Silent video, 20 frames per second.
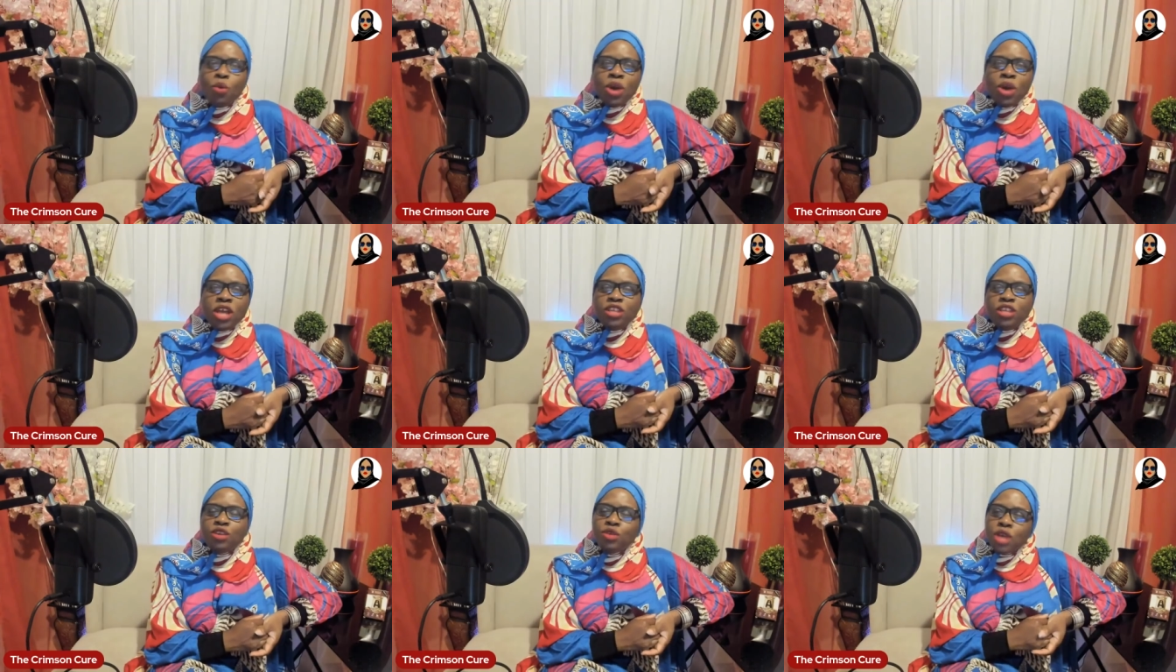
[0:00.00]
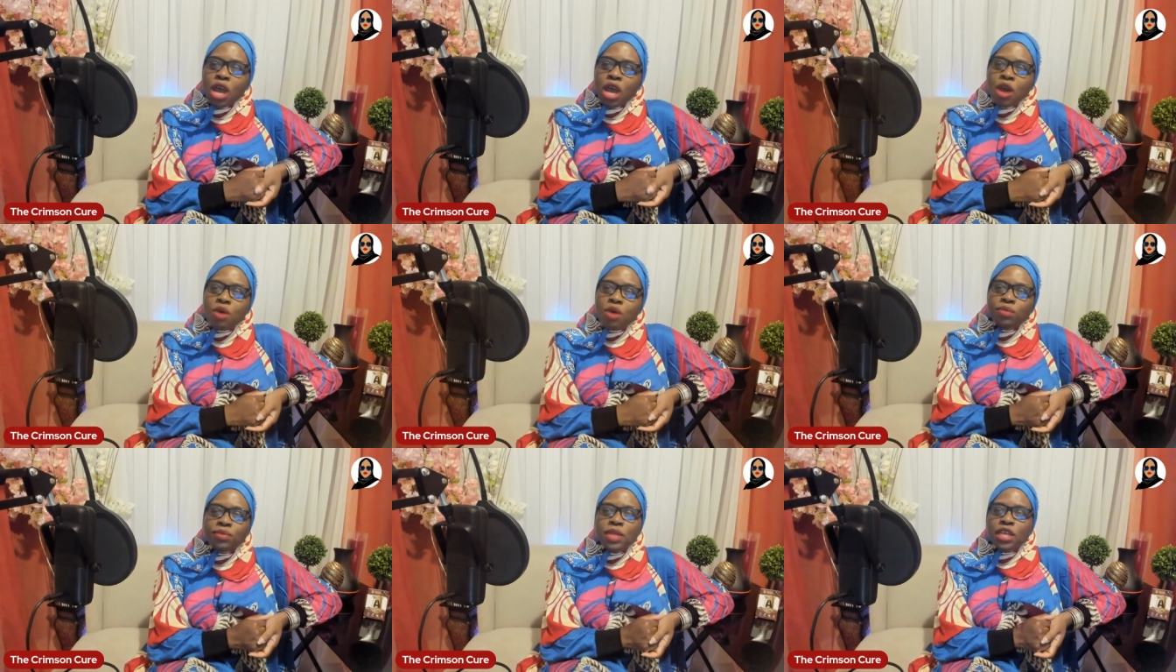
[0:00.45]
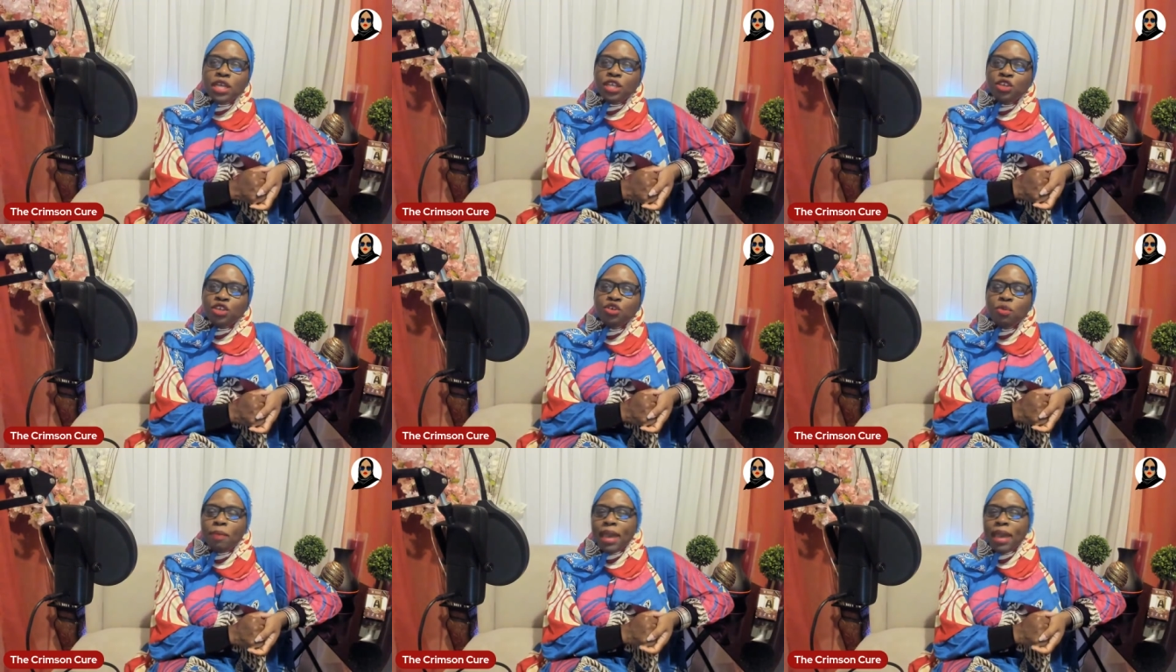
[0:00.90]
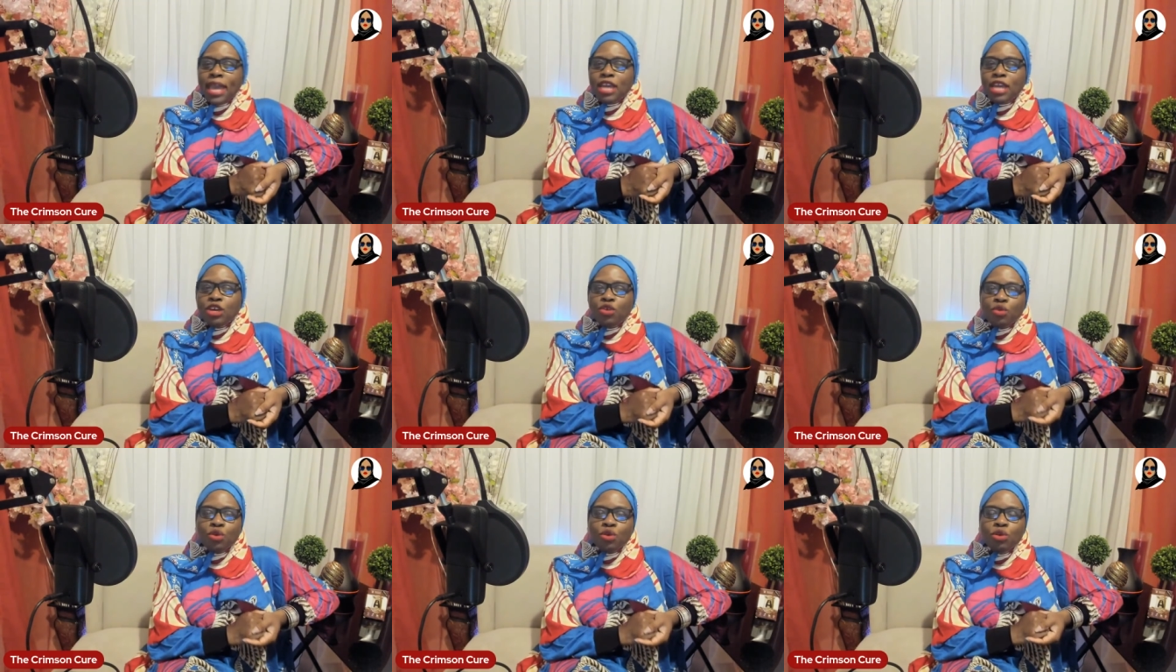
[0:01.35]
Well, you know, you
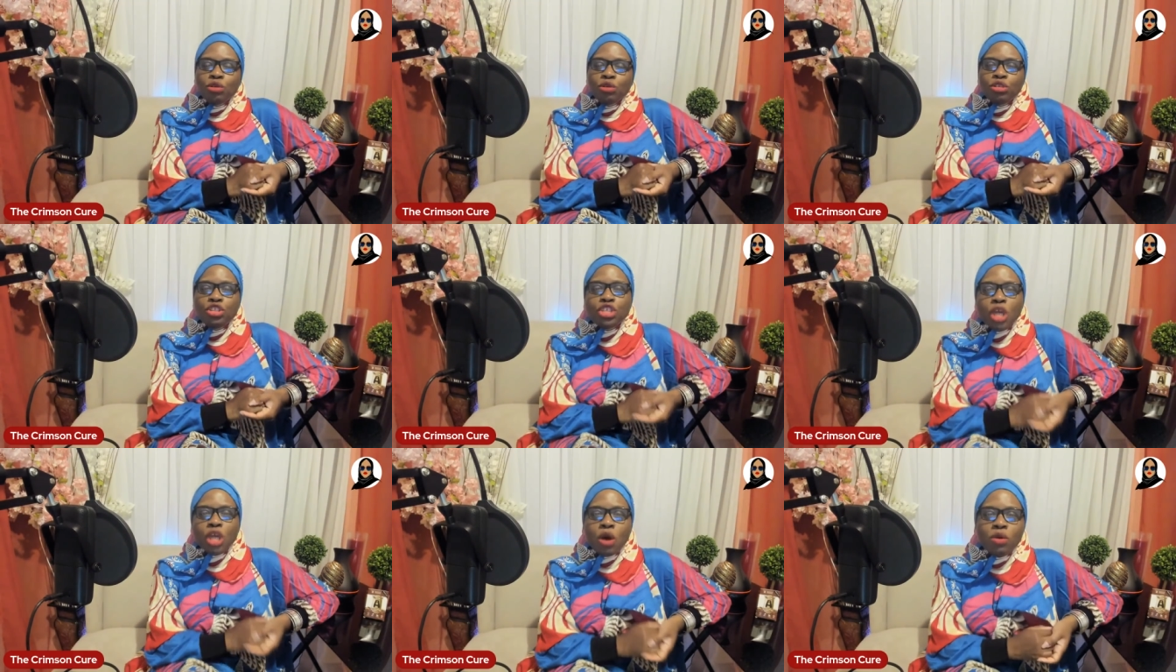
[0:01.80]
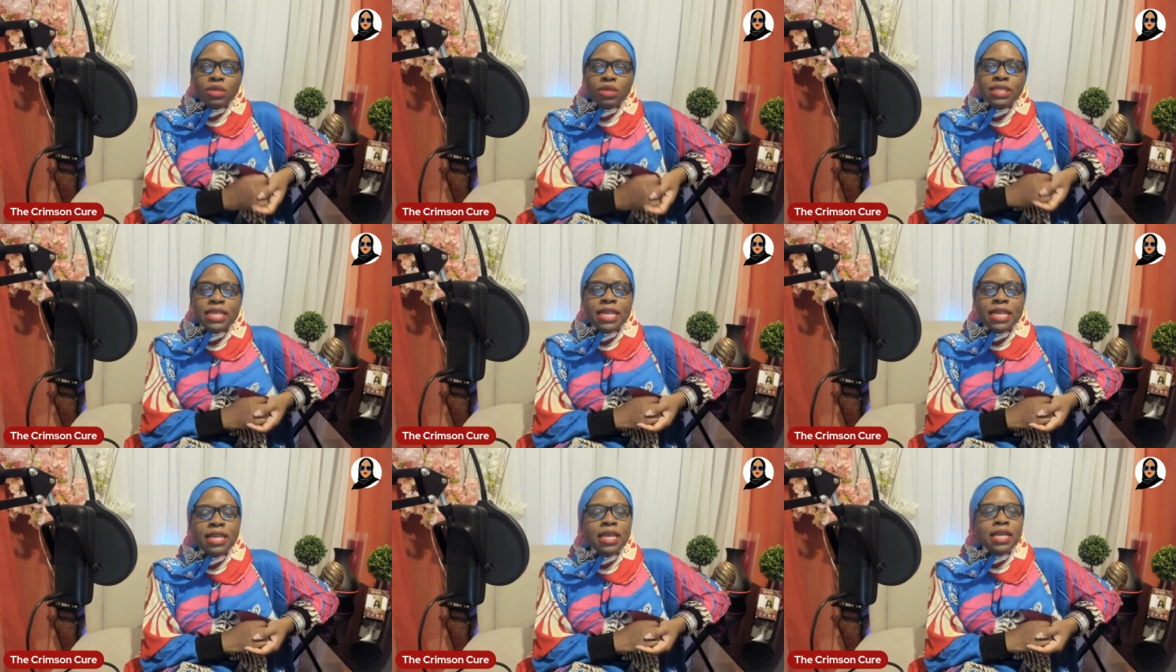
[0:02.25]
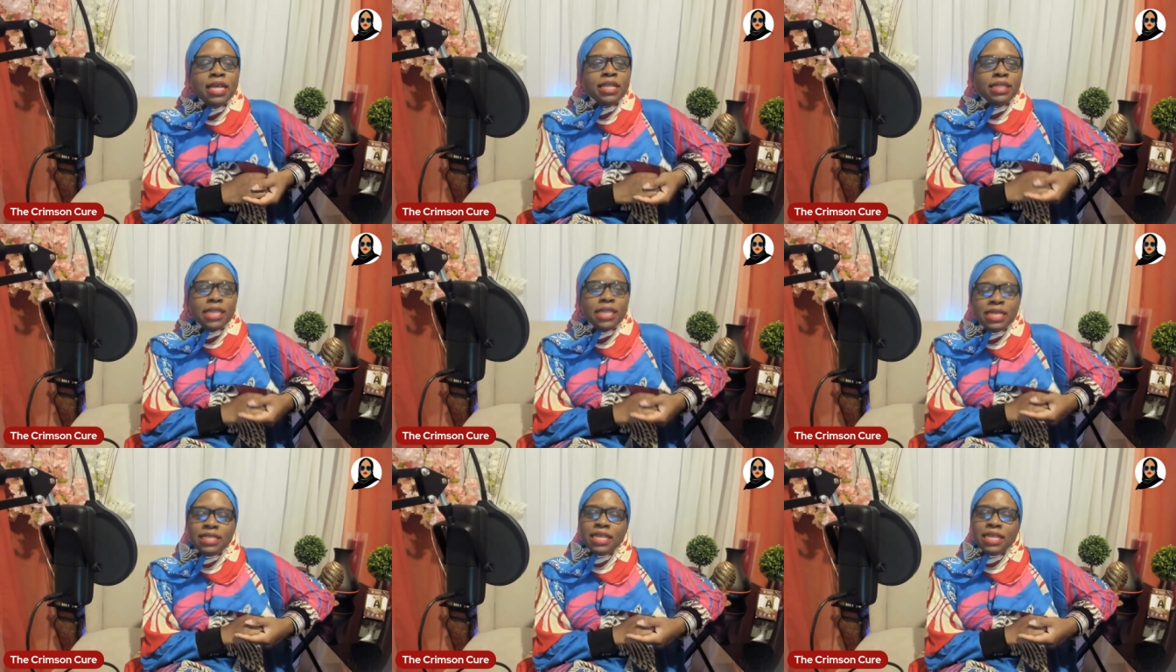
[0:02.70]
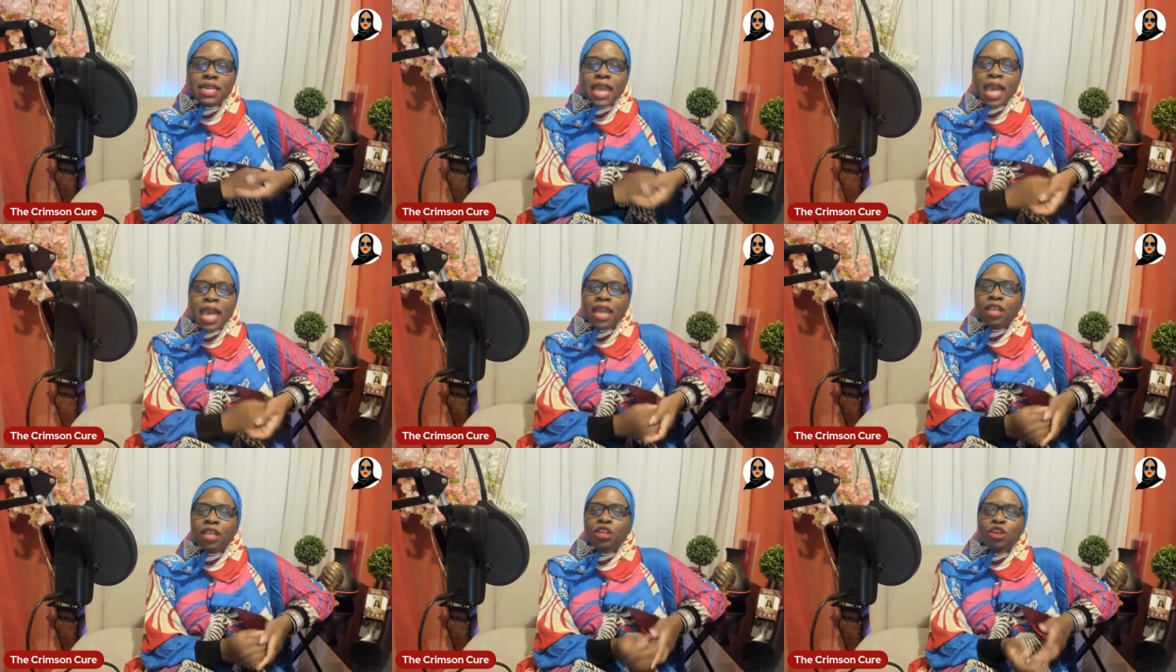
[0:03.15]
made crude jokes and this and
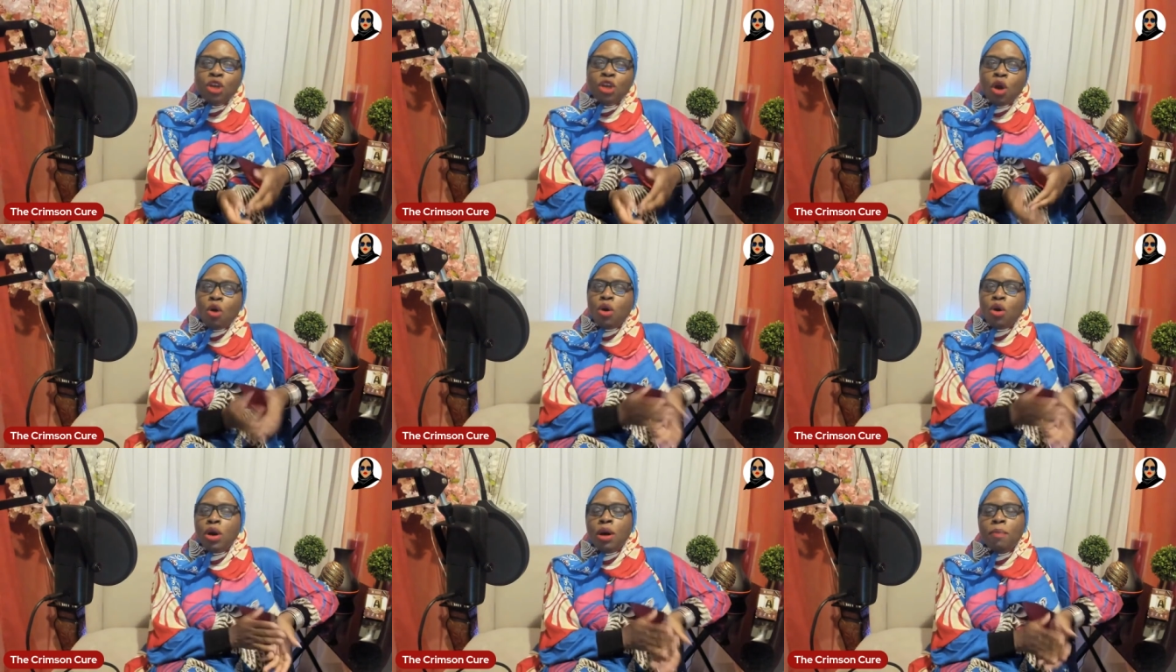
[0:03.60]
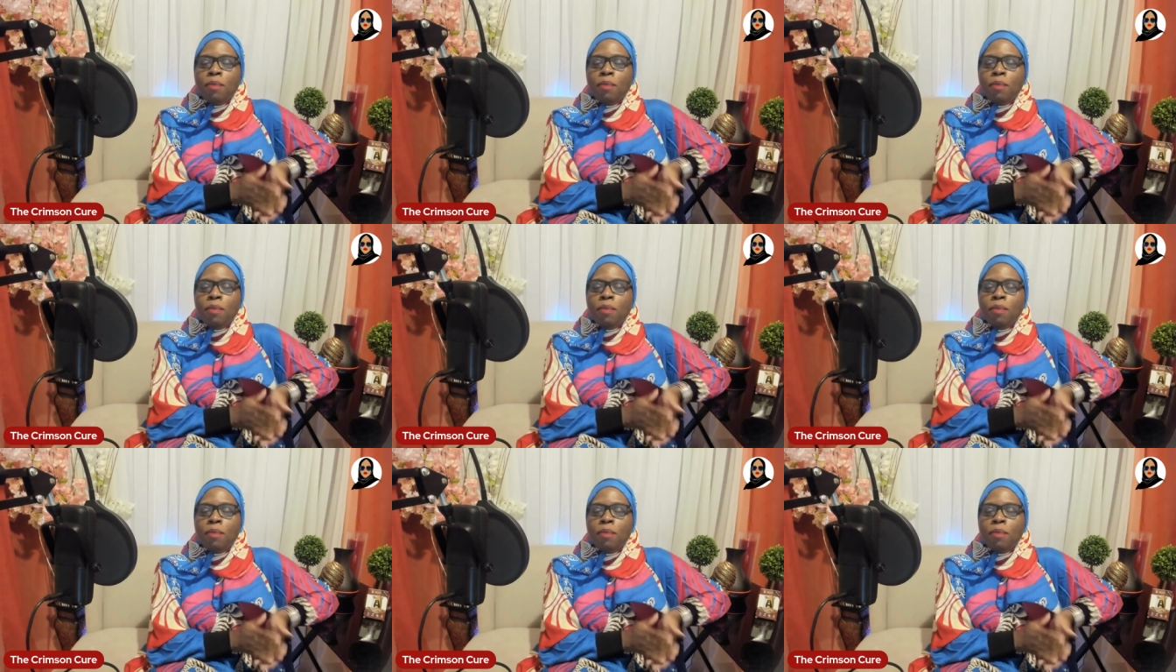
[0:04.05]
that, you know,